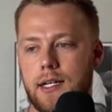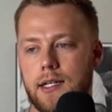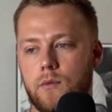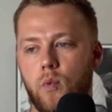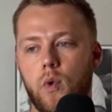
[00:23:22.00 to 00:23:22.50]

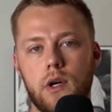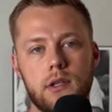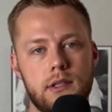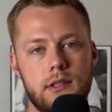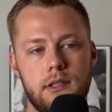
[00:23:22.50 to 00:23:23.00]

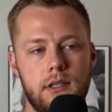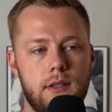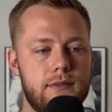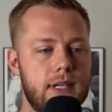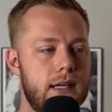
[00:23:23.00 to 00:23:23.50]
work,
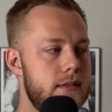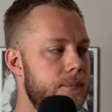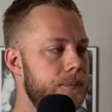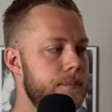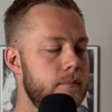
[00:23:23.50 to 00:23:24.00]
I've got
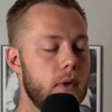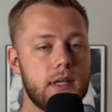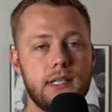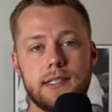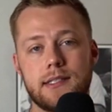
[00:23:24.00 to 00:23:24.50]

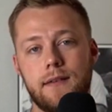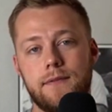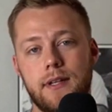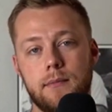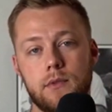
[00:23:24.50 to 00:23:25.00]
marketing stuff
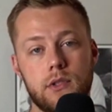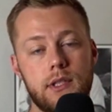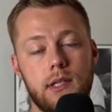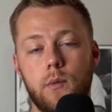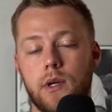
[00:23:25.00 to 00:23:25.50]
that I'm
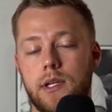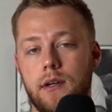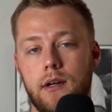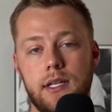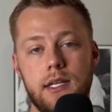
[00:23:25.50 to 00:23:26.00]
learning and working
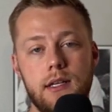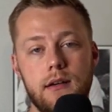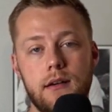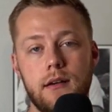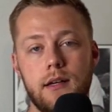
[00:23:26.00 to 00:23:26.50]
on
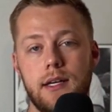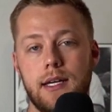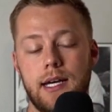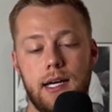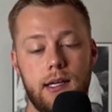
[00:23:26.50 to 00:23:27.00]
here.
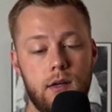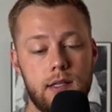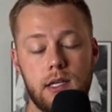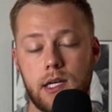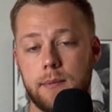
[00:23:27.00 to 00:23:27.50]
I
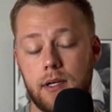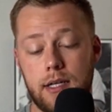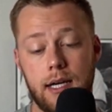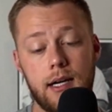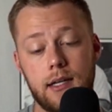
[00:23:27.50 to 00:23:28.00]
talk about
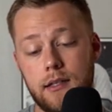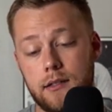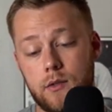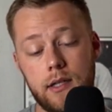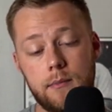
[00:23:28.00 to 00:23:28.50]
God
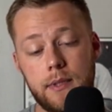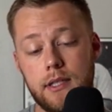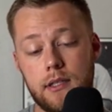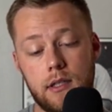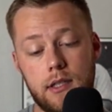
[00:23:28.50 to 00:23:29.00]
quite a
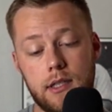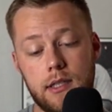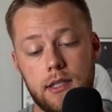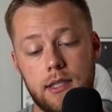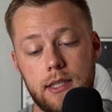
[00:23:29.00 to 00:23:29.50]
bit
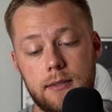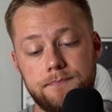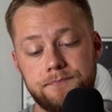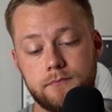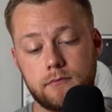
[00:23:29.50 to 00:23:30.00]
on
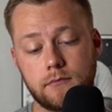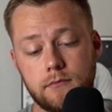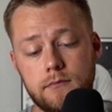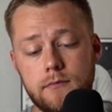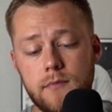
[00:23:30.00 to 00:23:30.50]

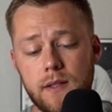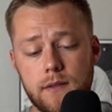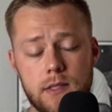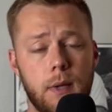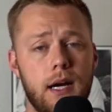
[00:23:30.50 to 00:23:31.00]

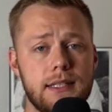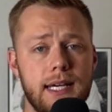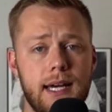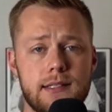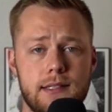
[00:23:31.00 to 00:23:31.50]
this
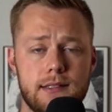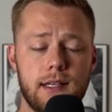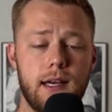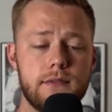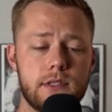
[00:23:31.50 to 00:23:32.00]
podcast, this
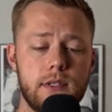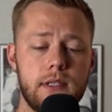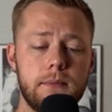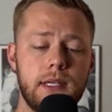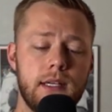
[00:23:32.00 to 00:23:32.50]
live
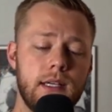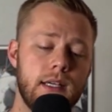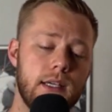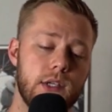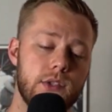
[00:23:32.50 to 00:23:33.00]
stream.
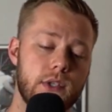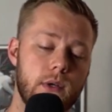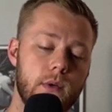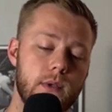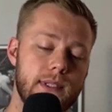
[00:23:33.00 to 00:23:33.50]

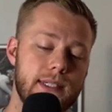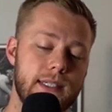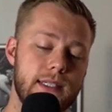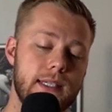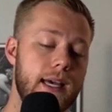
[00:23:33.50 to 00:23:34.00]
So
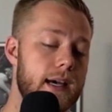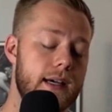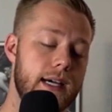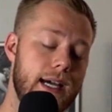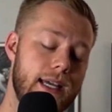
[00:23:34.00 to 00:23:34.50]
yeah,
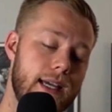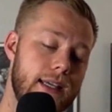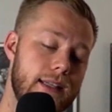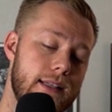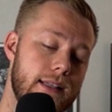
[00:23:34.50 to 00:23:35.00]

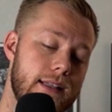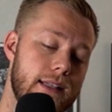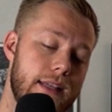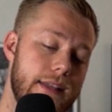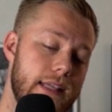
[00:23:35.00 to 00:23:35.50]
I
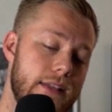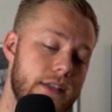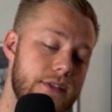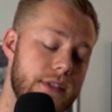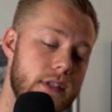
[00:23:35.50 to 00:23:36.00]
think those
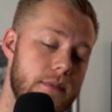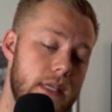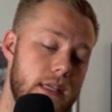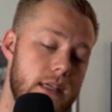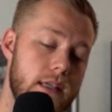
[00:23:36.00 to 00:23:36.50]
are going to
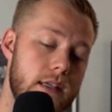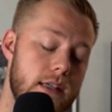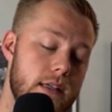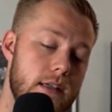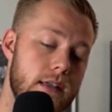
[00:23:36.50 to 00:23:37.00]
be
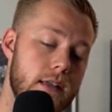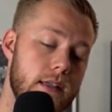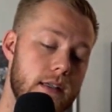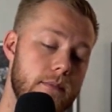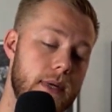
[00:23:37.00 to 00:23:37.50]

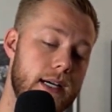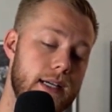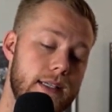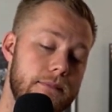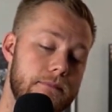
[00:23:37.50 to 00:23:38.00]
my